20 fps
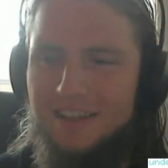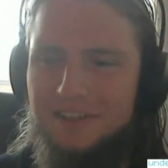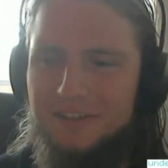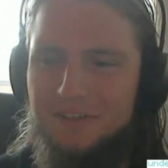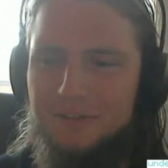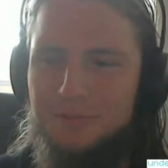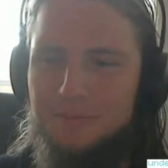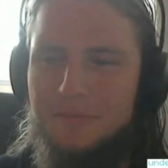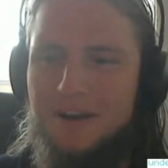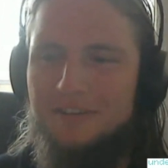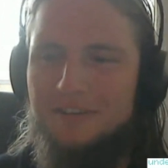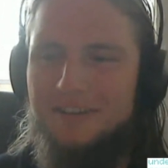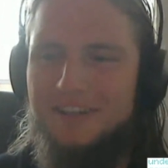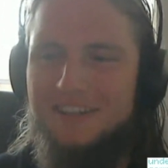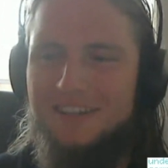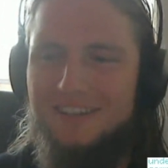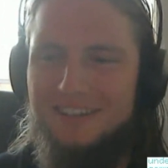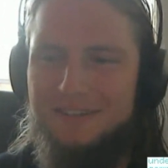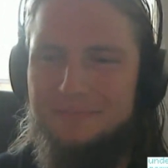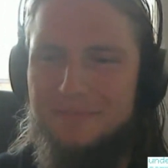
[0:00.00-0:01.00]

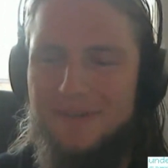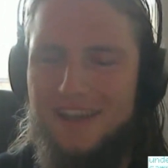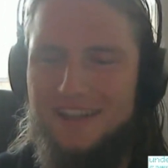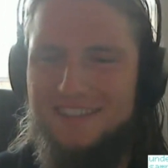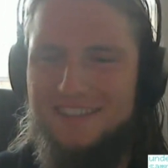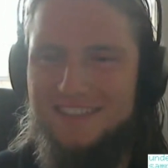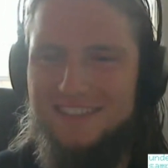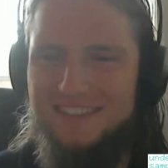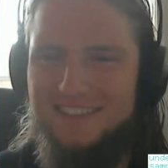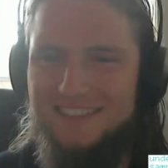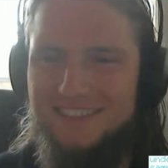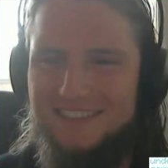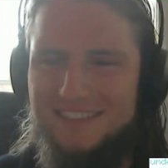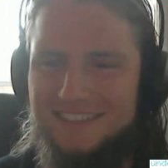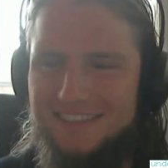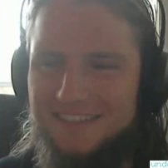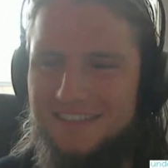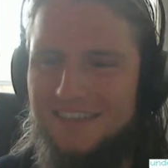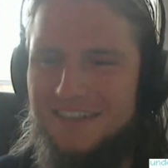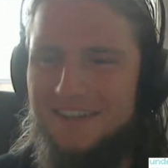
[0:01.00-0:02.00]
numerically matches
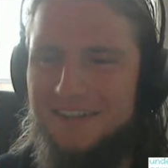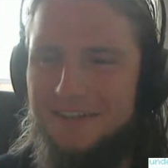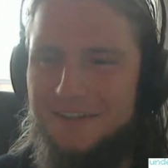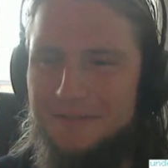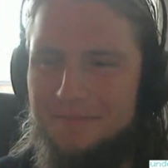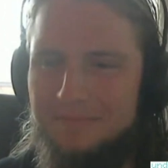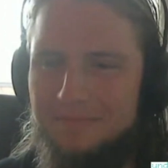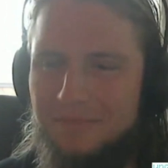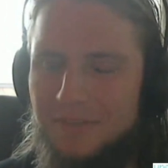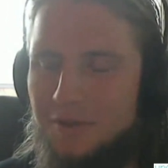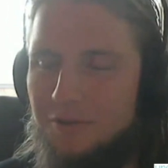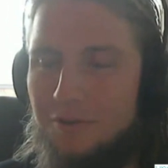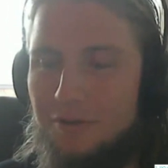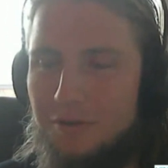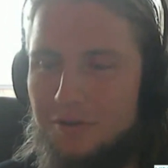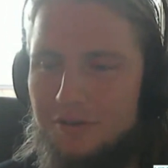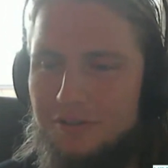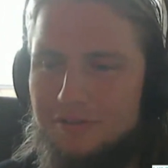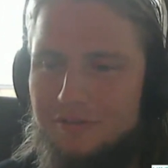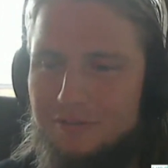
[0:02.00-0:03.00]

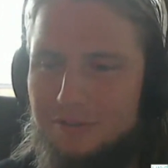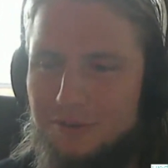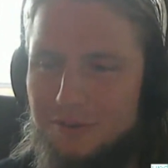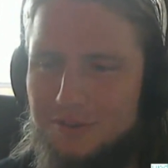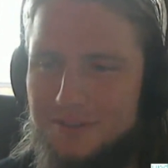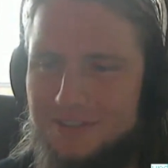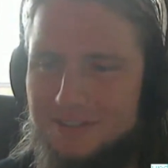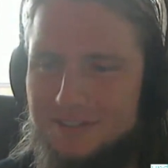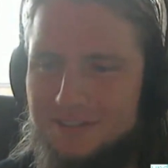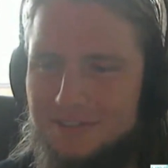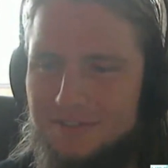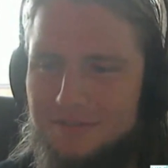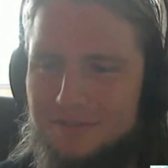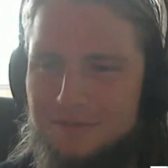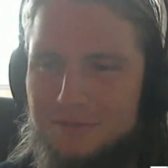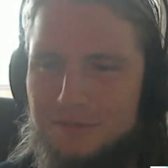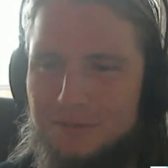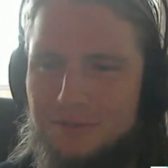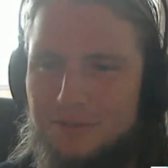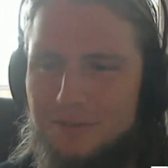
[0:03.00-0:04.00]
or inverts
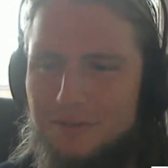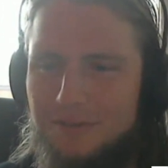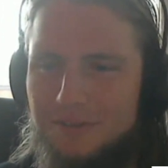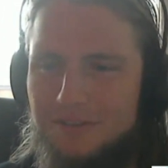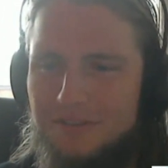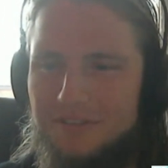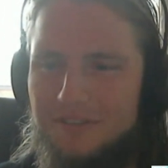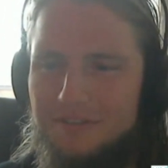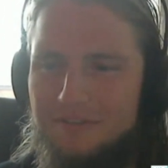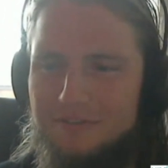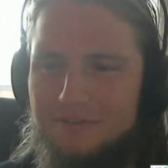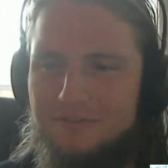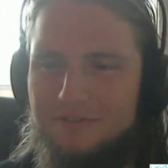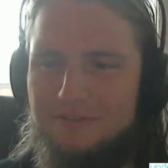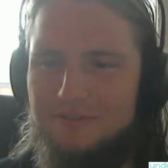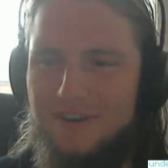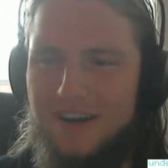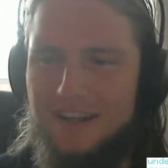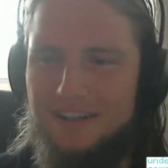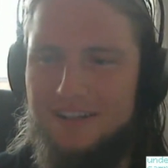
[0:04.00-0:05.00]
for the
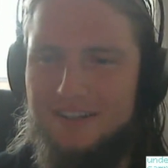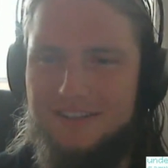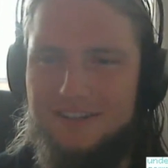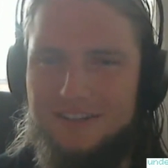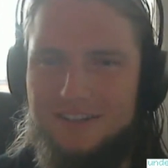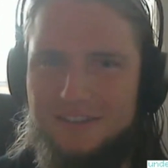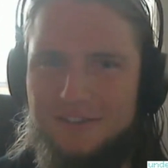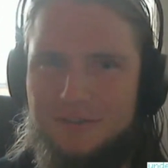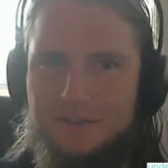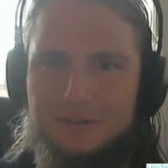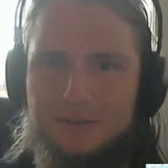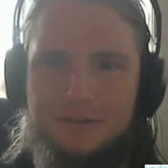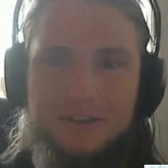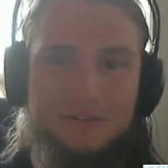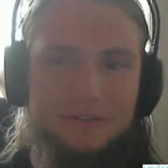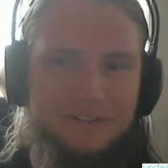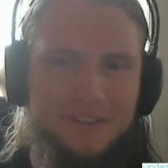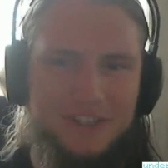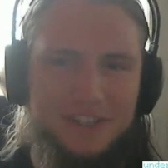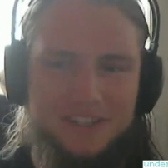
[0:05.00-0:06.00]
fracture
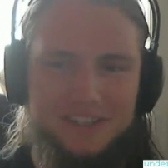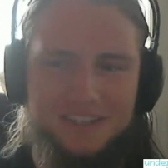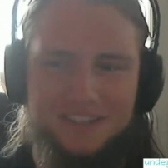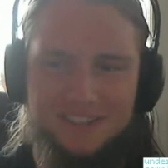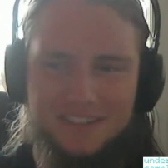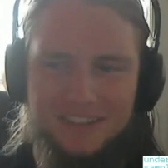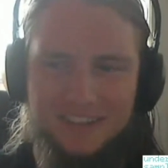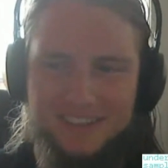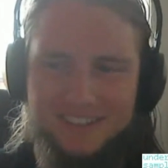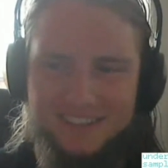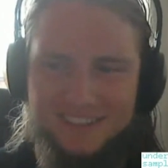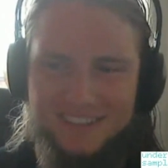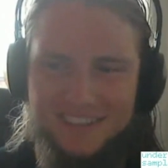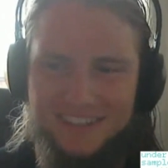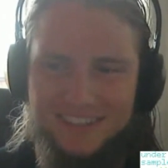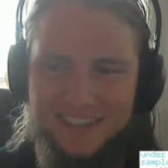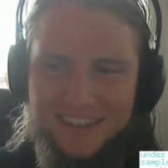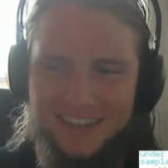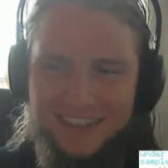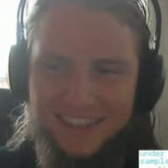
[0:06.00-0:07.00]
coefficient, let's say
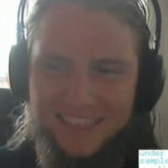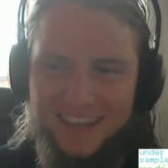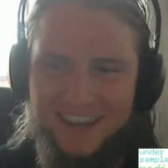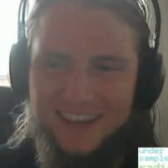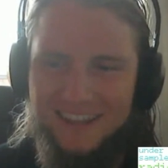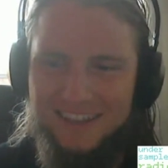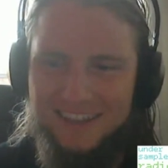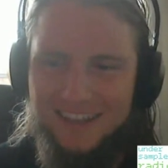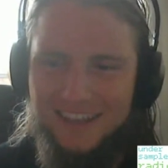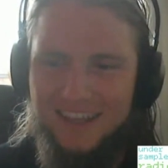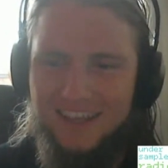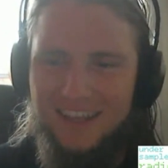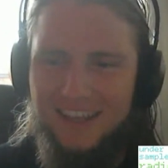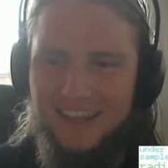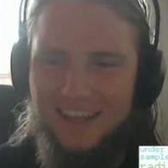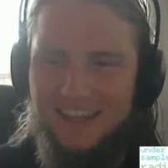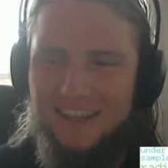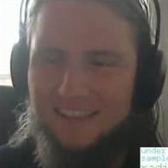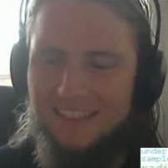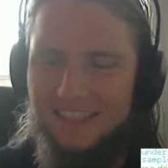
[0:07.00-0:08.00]
it like that,
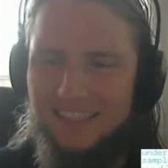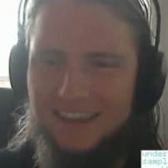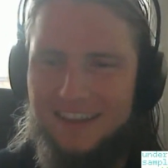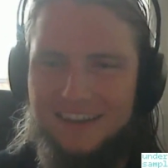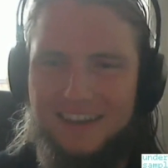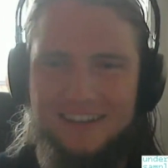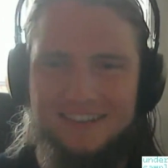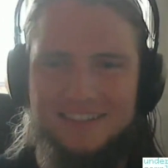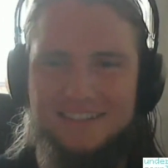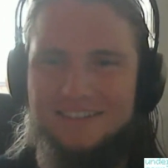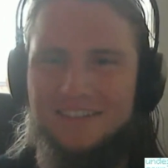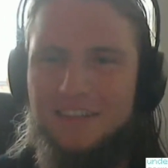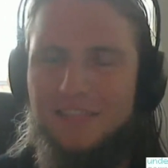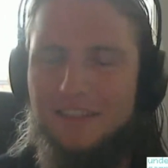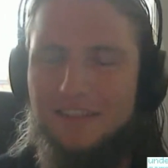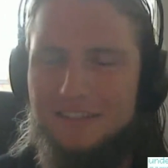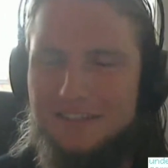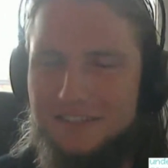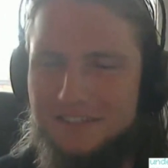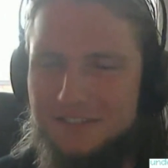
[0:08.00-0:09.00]
and that has
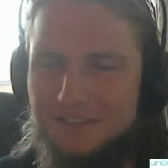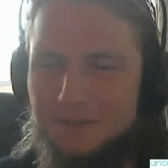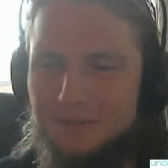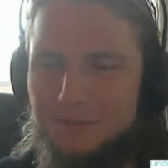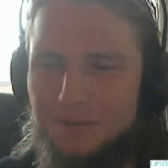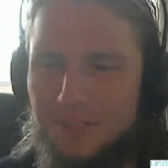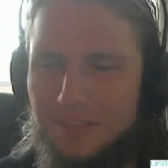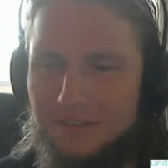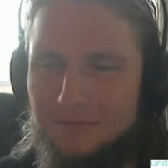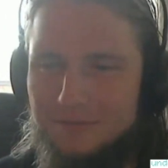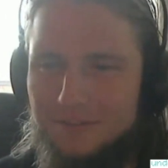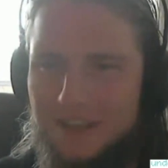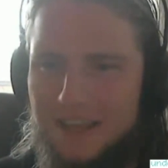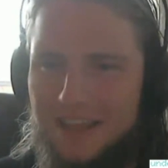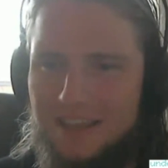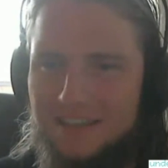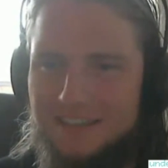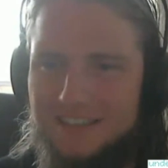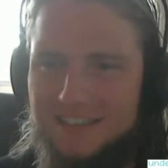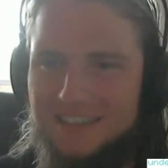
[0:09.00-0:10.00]
nothing to do with the
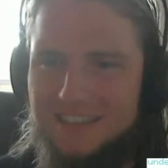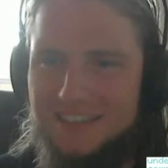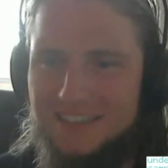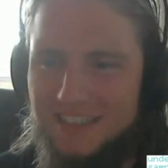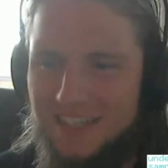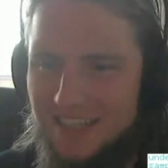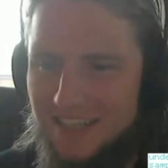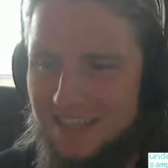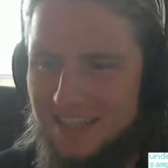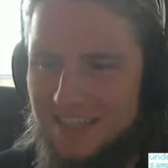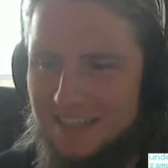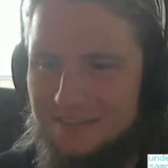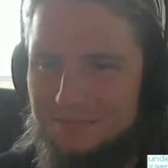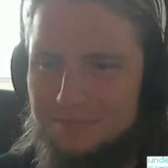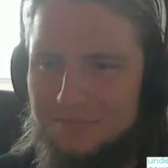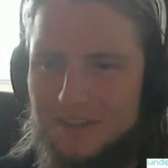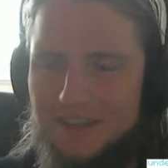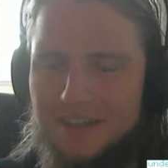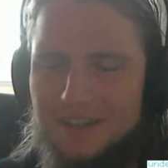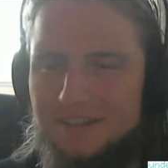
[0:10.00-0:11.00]
reality.
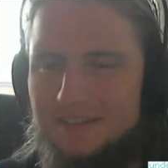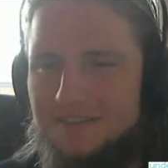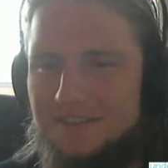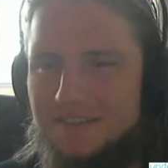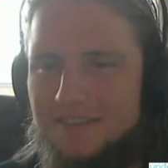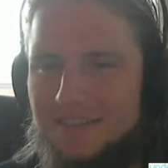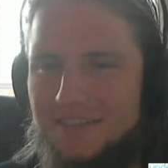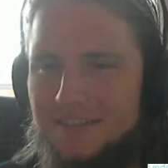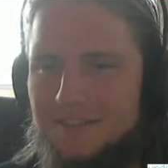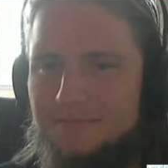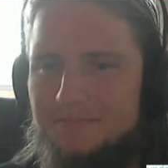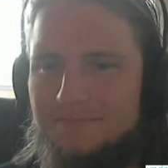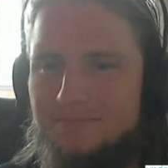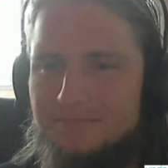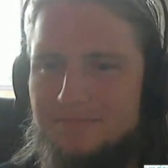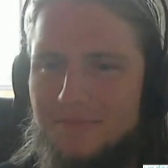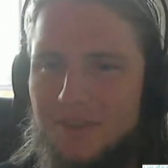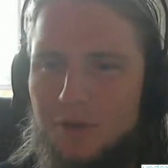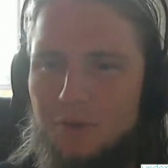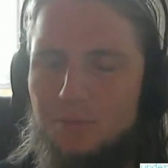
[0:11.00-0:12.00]
And
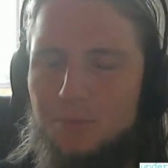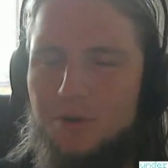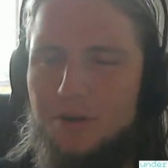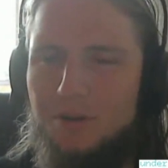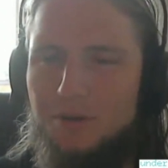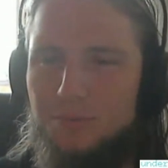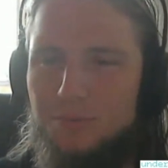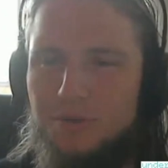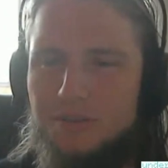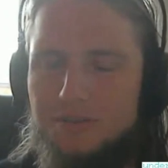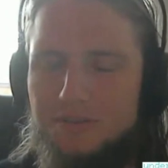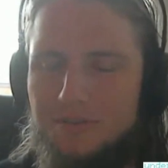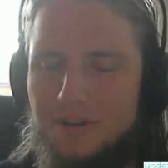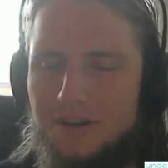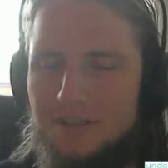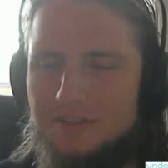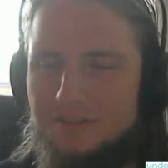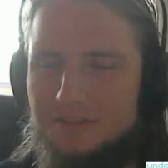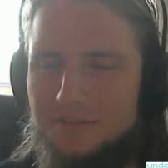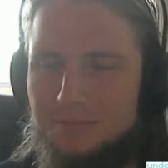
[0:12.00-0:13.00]
we're
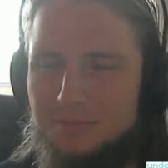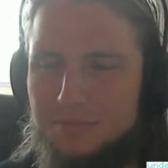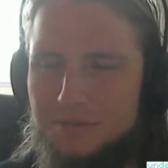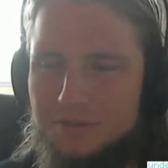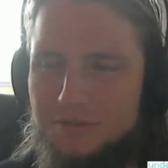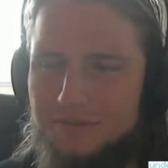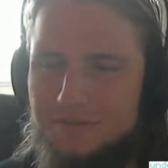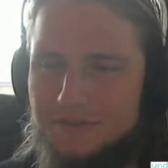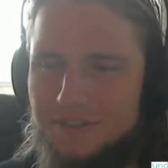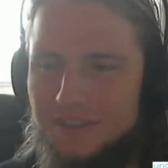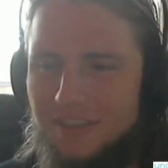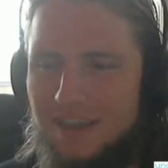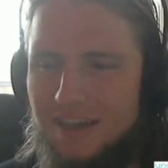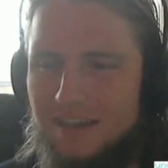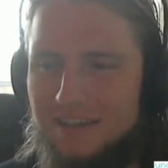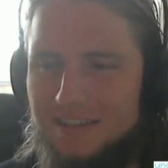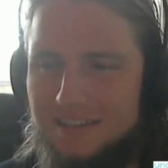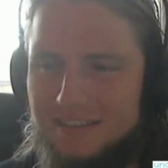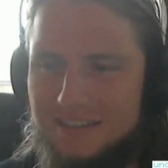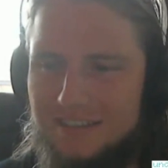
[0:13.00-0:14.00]
trying to improve in
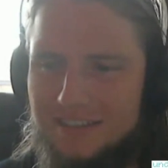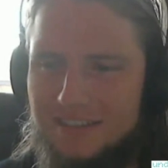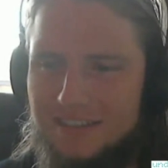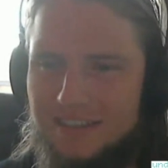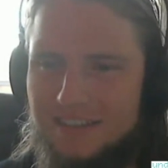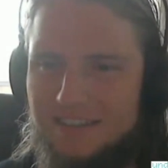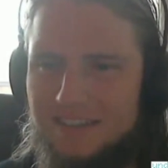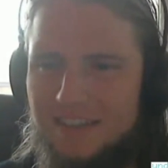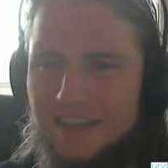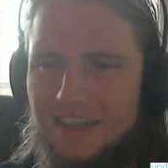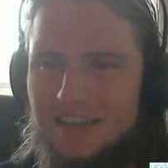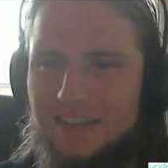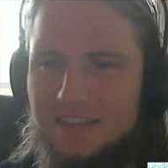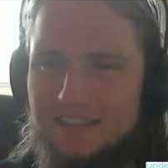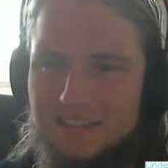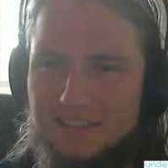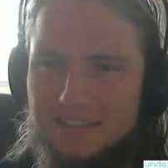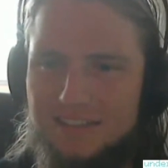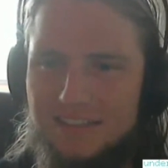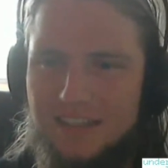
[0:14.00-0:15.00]
that
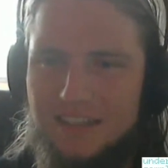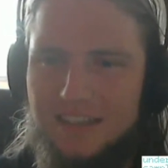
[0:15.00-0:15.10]
case.